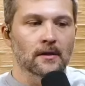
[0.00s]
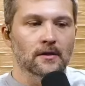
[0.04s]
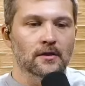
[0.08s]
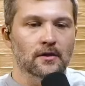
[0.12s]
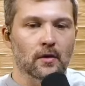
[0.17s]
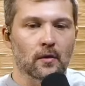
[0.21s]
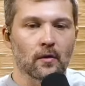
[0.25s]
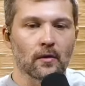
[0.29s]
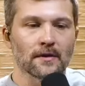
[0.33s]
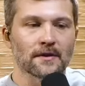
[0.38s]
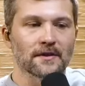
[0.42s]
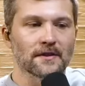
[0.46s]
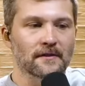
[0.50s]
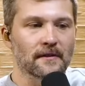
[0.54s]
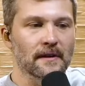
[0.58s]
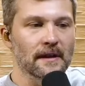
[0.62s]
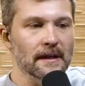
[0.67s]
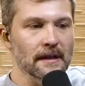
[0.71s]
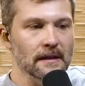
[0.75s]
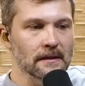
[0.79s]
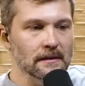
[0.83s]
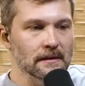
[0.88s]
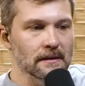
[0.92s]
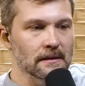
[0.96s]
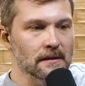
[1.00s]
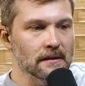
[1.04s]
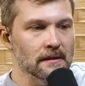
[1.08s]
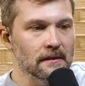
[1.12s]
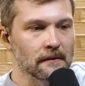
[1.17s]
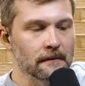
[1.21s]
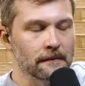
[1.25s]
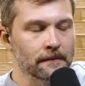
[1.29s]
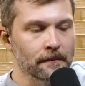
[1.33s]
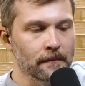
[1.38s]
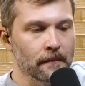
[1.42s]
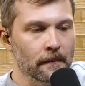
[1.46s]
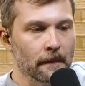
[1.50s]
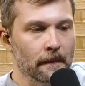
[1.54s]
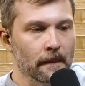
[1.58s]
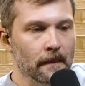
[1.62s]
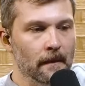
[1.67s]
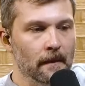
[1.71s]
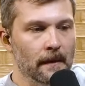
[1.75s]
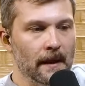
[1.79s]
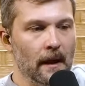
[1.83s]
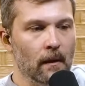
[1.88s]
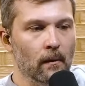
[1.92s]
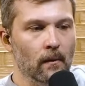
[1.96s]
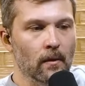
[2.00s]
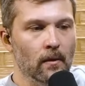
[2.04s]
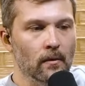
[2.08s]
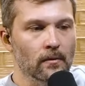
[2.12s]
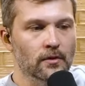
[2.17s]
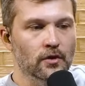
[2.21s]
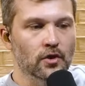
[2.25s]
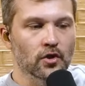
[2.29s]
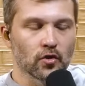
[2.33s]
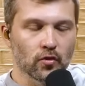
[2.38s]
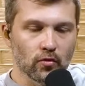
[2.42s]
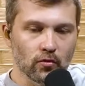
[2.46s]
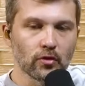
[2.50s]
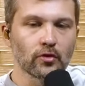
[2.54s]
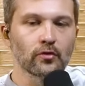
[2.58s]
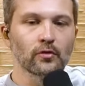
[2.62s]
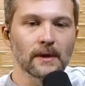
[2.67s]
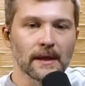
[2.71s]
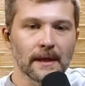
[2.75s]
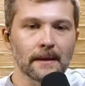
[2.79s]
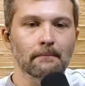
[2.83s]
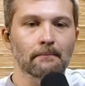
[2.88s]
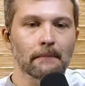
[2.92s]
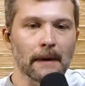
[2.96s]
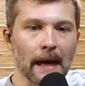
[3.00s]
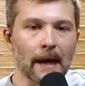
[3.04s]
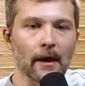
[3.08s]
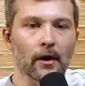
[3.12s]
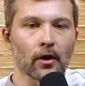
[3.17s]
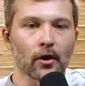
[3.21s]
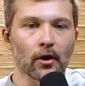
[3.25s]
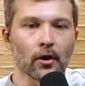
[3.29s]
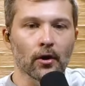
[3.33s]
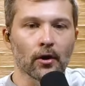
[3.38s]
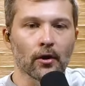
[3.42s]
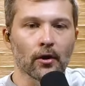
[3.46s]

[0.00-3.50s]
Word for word: towards things that will truly matter.